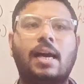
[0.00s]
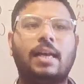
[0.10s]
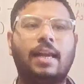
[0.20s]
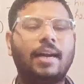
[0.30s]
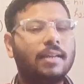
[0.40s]

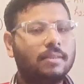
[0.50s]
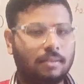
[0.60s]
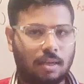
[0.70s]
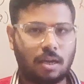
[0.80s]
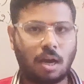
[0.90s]
let us
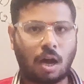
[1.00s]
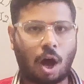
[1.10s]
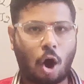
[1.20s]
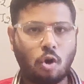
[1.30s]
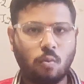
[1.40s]
see
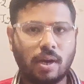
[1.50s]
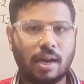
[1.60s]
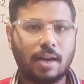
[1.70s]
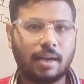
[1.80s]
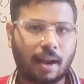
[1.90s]
how we
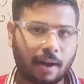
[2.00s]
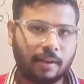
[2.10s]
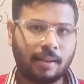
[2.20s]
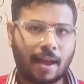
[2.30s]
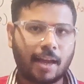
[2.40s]
can write
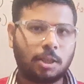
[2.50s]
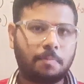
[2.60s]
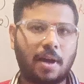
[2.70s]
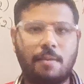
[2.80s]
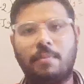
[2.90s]
the h
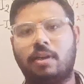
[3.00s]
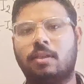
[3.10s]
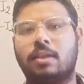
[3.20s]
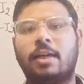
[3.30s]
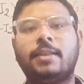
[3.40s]
parameters
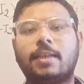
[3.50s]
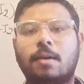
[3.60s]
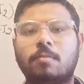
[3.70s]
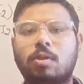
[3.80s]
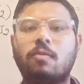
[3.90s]
in
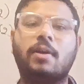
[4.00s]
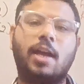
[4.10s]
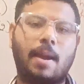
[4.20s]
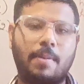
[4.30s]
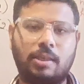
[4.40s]
terms of
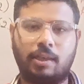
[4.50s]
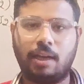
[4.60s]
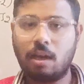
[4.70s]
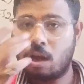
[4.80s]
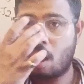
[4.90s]

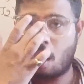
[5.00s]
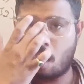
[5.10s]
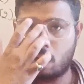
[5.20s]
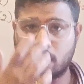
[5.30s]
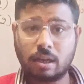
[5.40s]
ABCD,
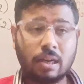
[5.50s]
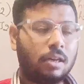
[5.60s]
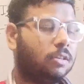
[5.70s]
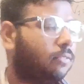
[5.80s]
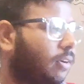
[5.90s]
or
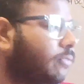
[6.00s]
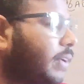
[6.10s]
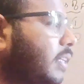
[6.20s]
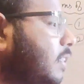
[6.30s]
if you can